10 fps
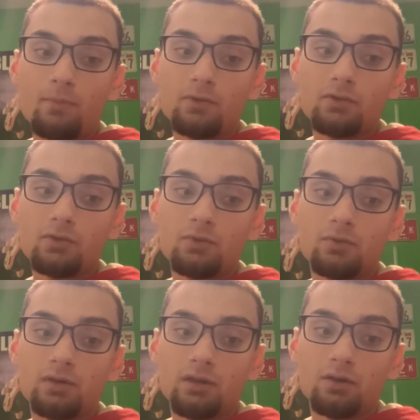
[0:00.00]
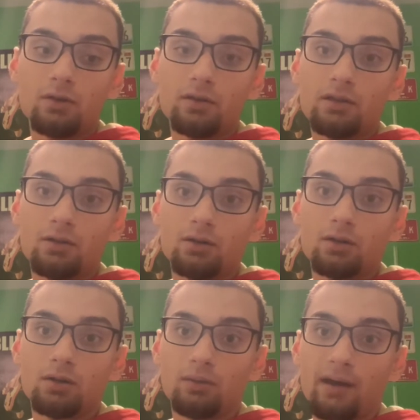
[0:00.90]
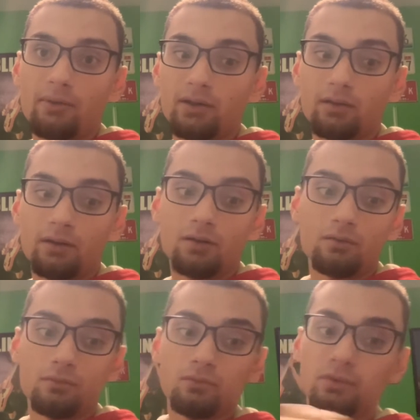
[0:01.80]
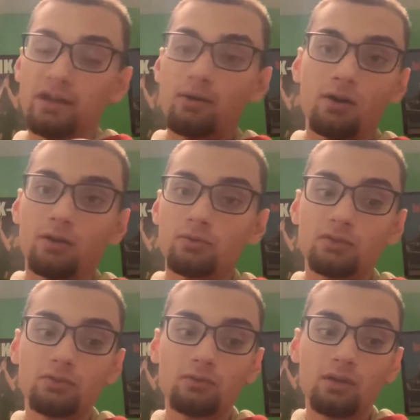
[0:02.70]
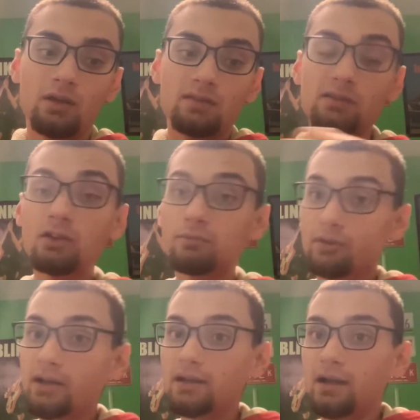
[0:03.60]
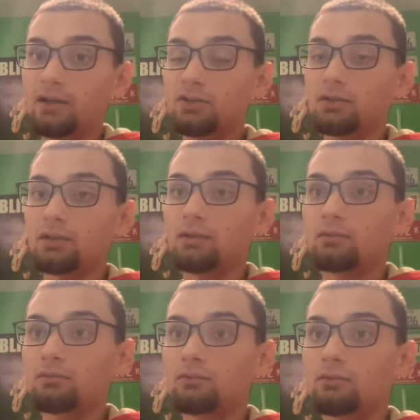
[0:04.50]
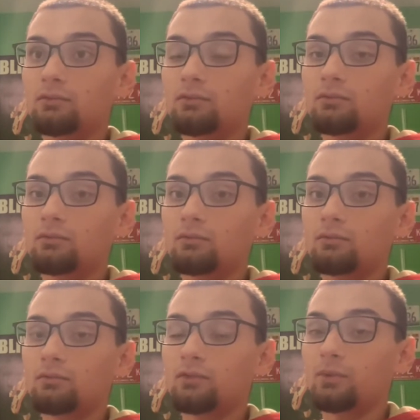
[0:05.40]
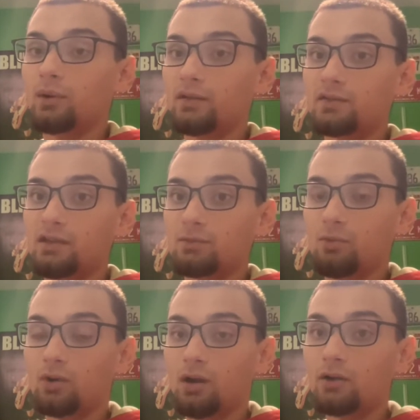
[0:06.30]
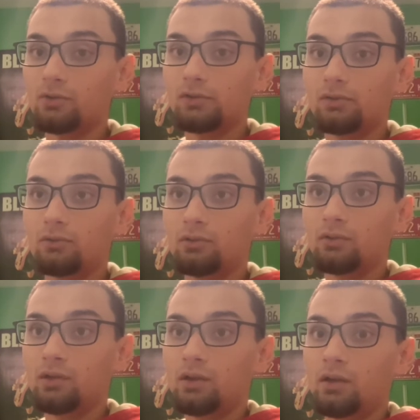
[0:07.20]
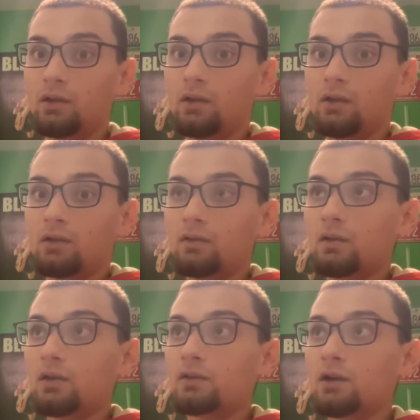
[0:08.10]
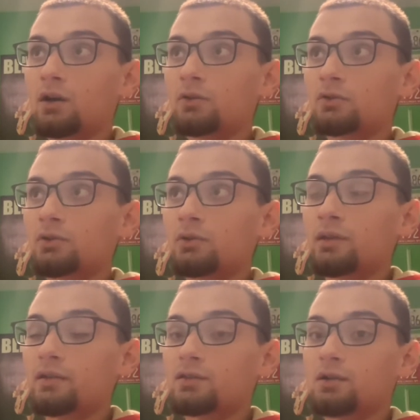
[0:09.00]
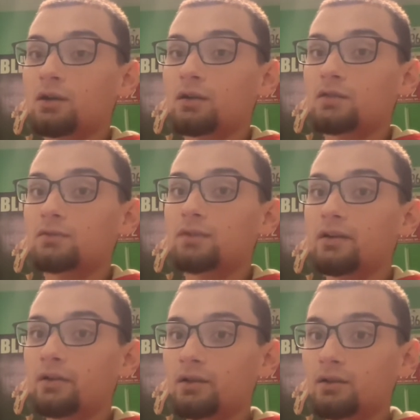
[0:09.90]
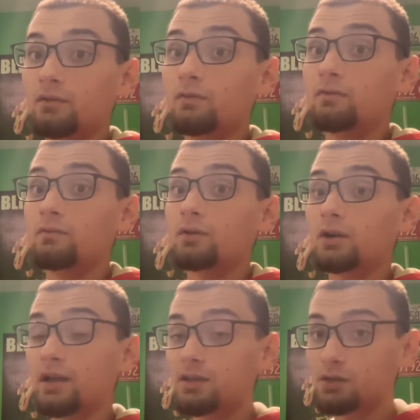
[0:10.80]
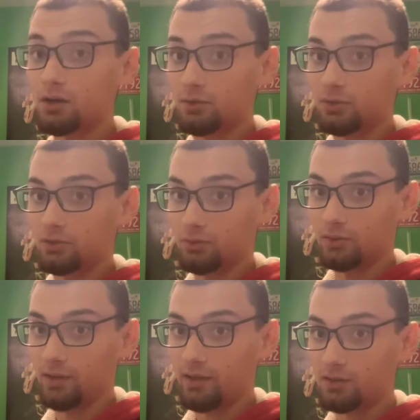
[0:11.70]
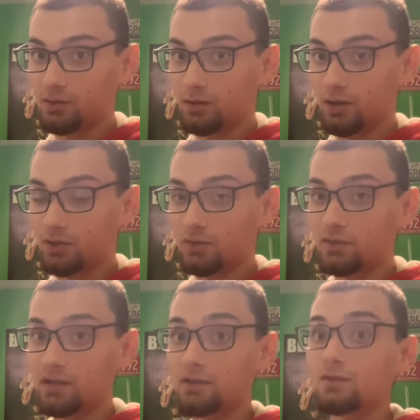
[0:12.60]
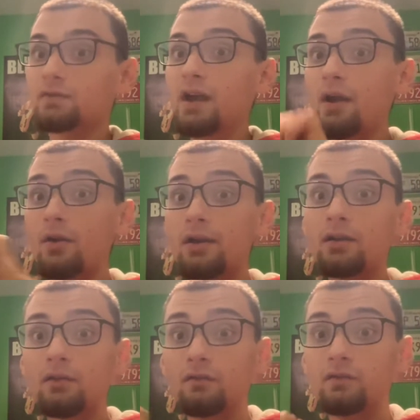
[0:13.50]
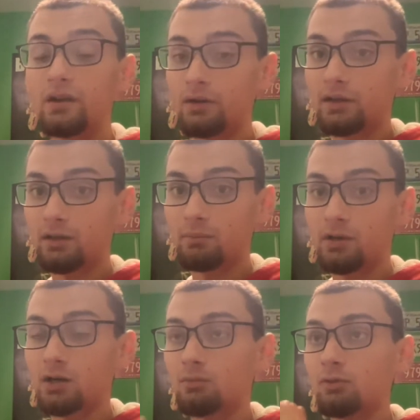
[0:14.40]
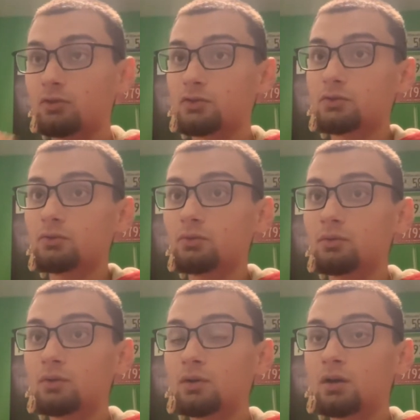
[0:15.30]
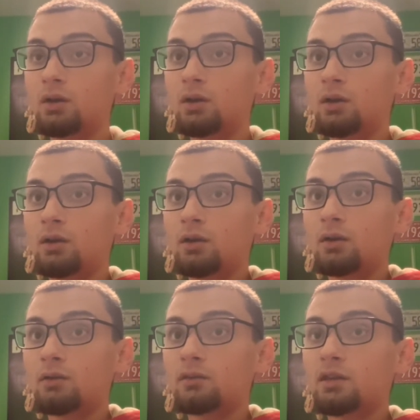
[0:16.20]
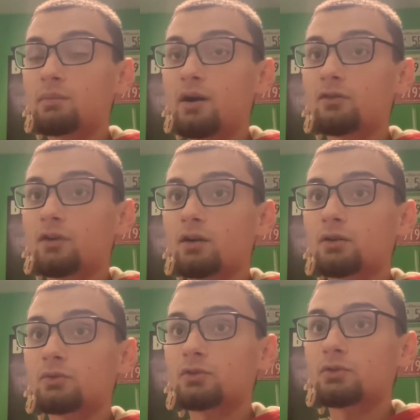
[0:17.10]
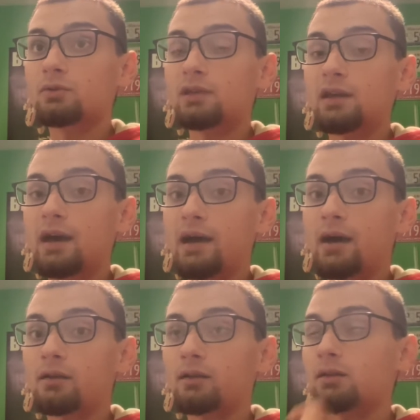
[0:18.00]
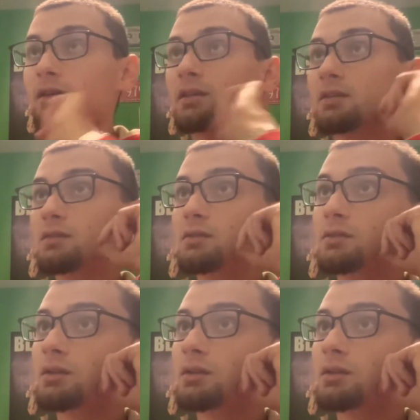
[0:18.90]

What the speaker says: you can hear her loud and clear without auto-tune. Dylan Brady actually, for once, has more auto-tune. And the auto-tune in that song is his auto-tune in that song, I should say, is very, very comparable to the amount of auto-tune he had in his